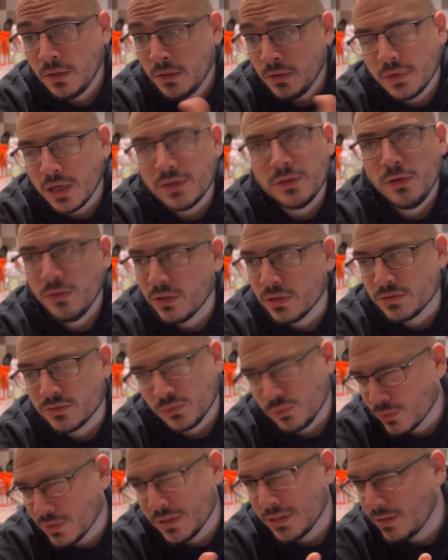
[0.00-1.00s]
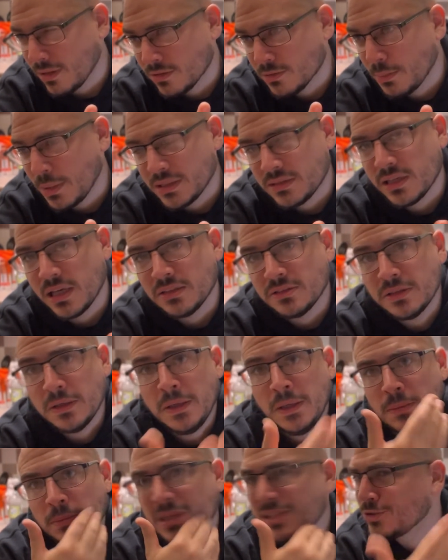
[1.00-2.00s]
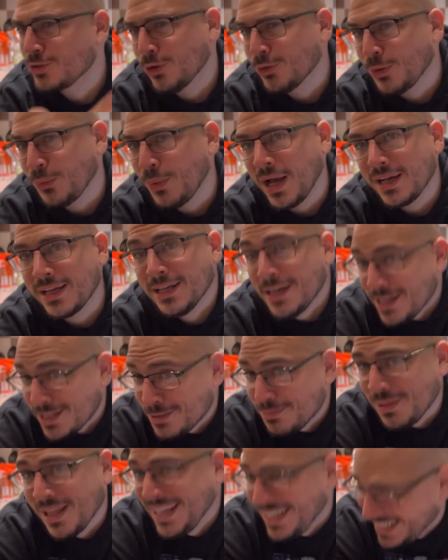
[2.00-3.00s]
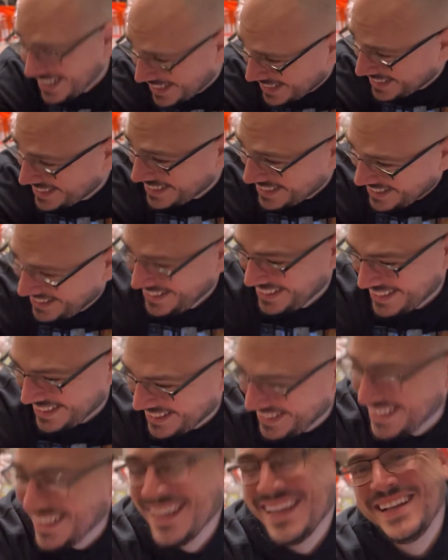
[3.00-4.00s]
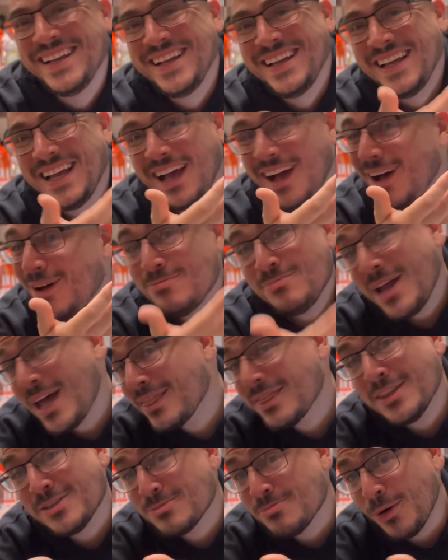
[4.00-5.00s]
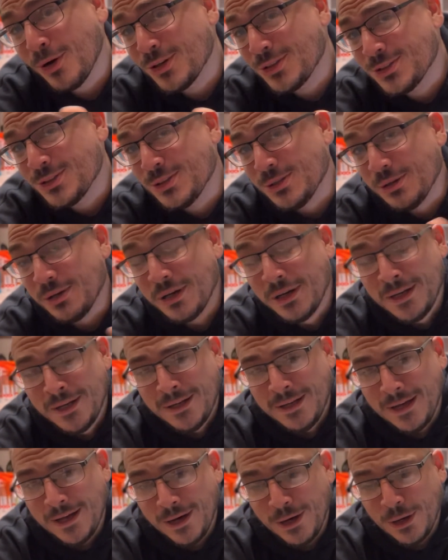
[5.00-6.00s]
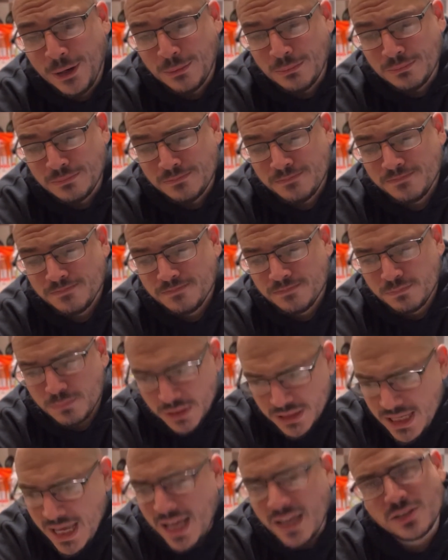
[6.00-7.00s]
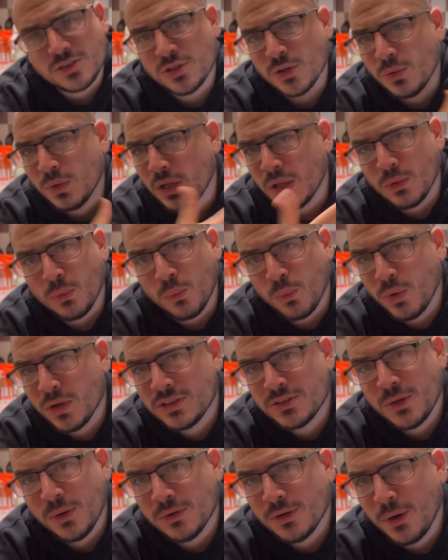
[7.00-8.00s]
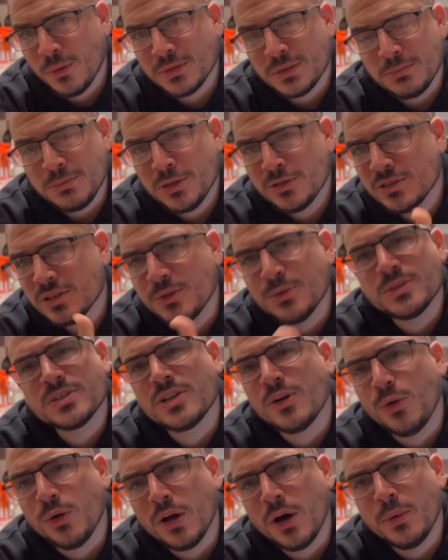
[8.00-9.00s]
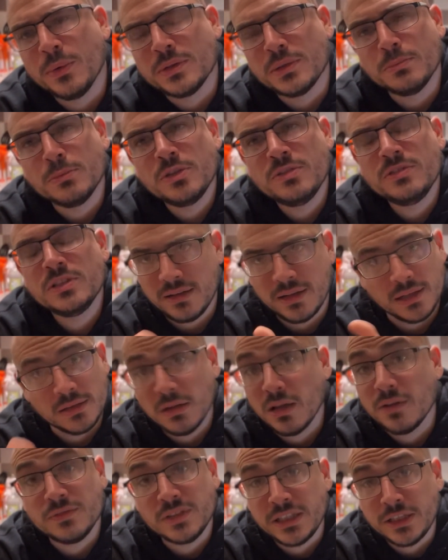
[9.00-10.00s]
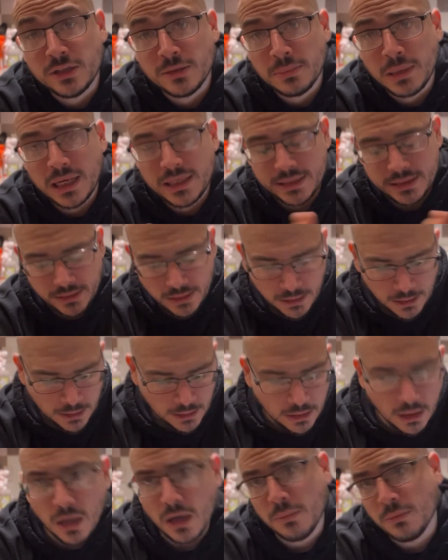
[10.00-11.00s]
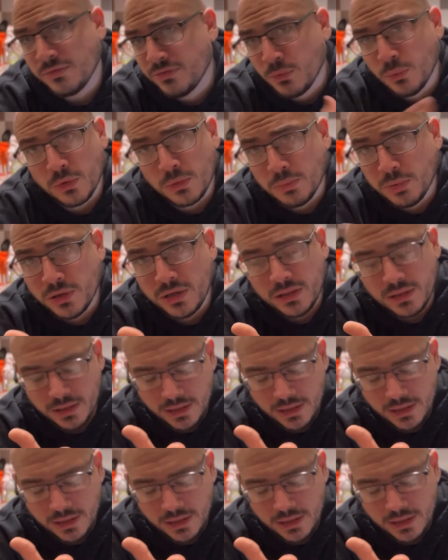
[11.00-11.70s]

I know this really doesn't make sense, but it's the only way I can explain it. I'm not the smartest dude. Um, but yeah, so what's going on with the music? What's going on with the movies? I'd love to hear about it. Um, if you want to put it in the